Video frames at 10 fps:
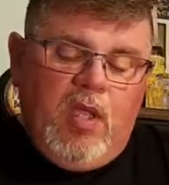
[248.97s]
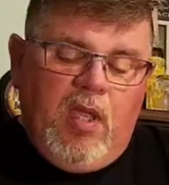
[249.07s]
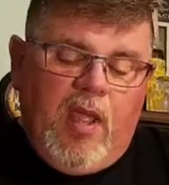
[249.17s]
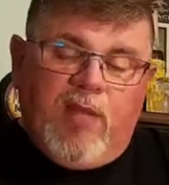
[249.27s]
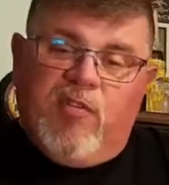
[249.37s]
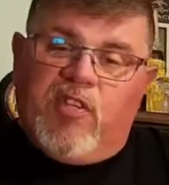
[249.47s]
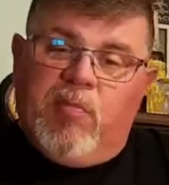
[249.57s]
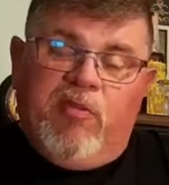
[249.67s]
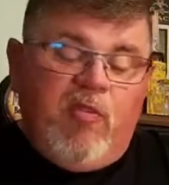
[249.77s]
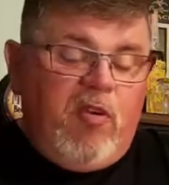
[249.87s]
And as we said
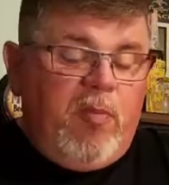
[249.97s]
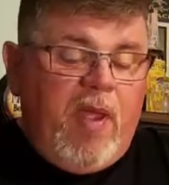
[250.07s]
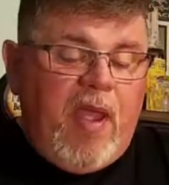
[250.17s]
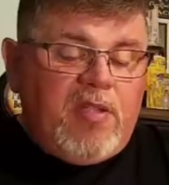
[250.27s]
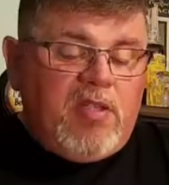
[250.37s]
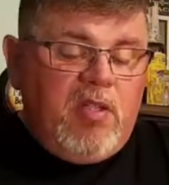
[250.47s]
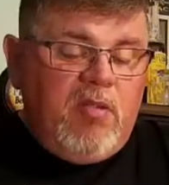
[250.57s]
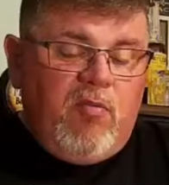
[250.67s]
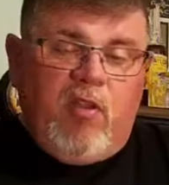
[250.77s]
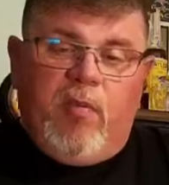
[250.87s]
before in the past,
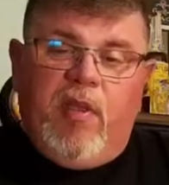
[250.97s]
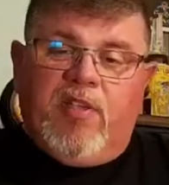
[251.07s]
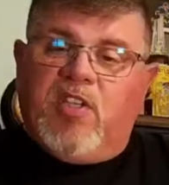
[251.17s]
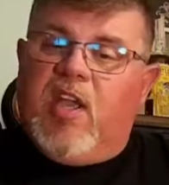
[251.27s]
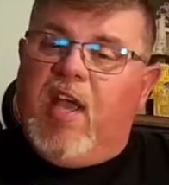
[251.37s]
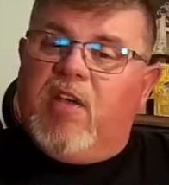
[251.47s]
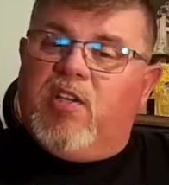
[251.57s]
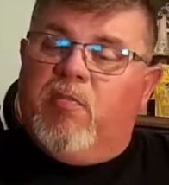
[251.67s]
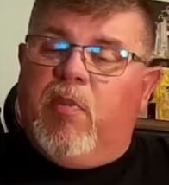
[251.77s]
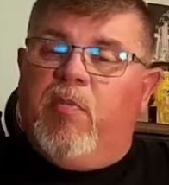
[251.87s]
whether it be a scotch,
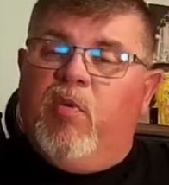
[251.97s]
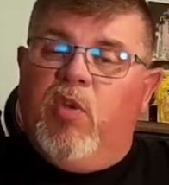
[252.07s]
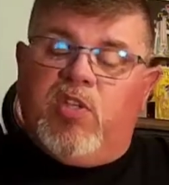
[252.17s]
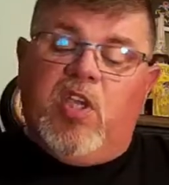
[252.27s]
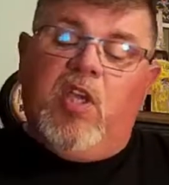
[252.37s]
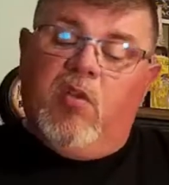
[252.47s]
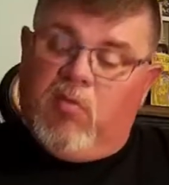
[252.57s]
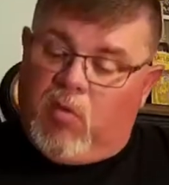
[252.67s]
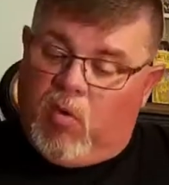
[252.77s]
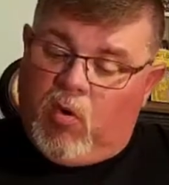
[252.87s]
bourbon, whiskey,
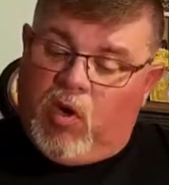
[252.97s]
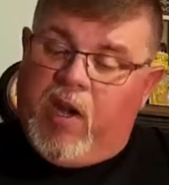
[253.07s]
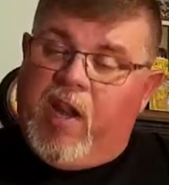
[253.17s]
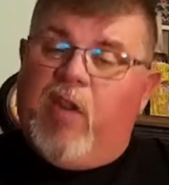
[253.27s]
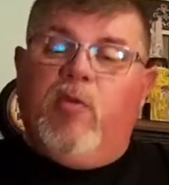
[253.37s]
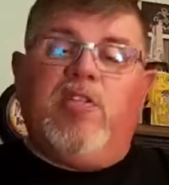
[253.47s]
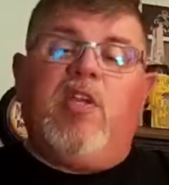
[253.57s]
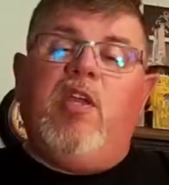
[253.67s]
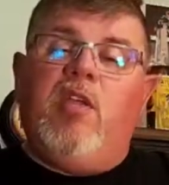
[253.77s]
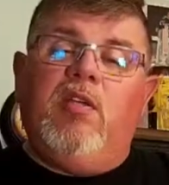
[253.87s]
or a Canadian
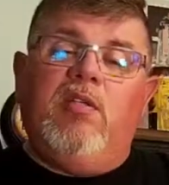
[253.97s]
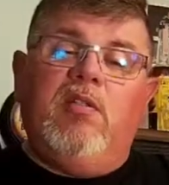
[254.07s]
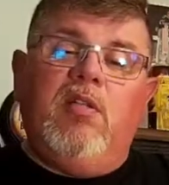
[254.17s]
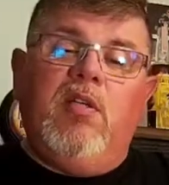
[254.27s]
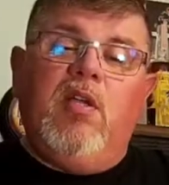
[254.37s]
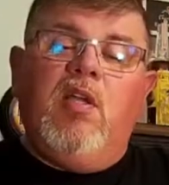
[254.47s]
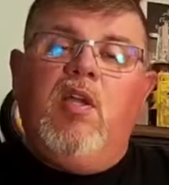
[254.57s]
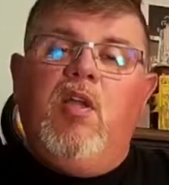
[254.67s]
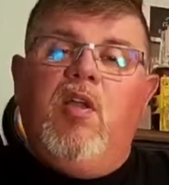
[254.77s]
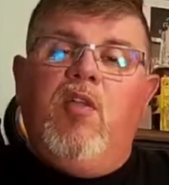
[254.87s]
whiskey,
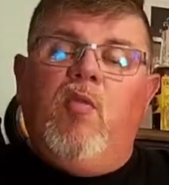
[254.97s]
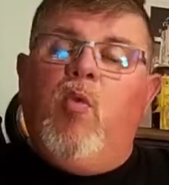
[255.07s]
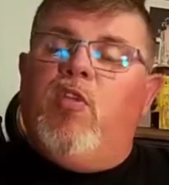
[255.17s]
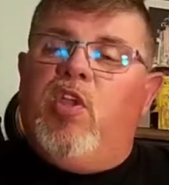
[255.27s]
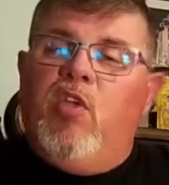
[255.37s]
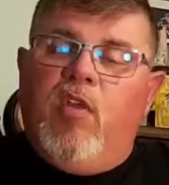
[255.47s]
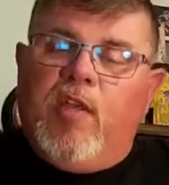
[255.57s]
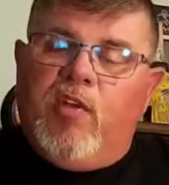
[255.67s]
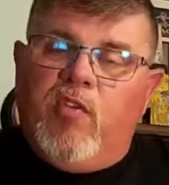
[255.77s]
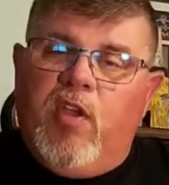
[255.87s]
the one that you like
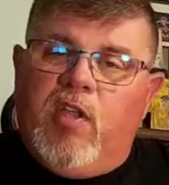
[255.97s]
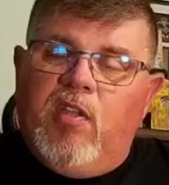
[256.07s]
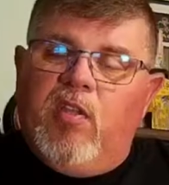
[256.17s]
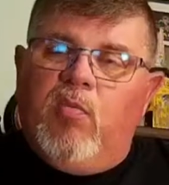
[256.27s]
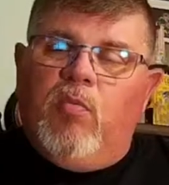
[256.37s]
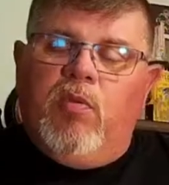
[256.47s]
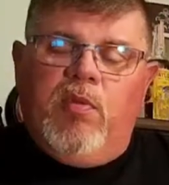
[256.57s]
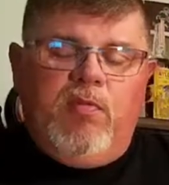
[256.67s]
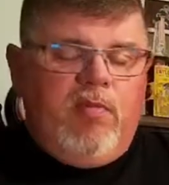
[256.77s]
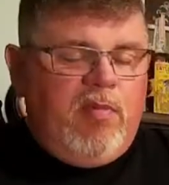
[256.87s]
to drink, I
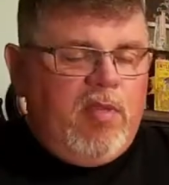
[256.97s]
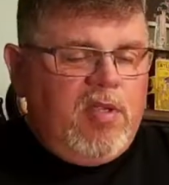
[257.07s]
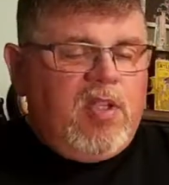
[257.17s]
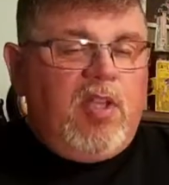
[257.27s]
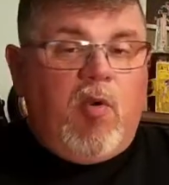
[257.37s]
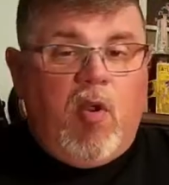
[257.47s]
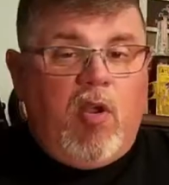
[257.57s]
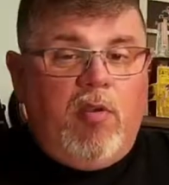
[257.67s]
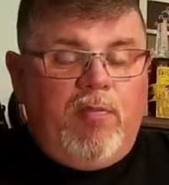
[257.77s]
said that wrong.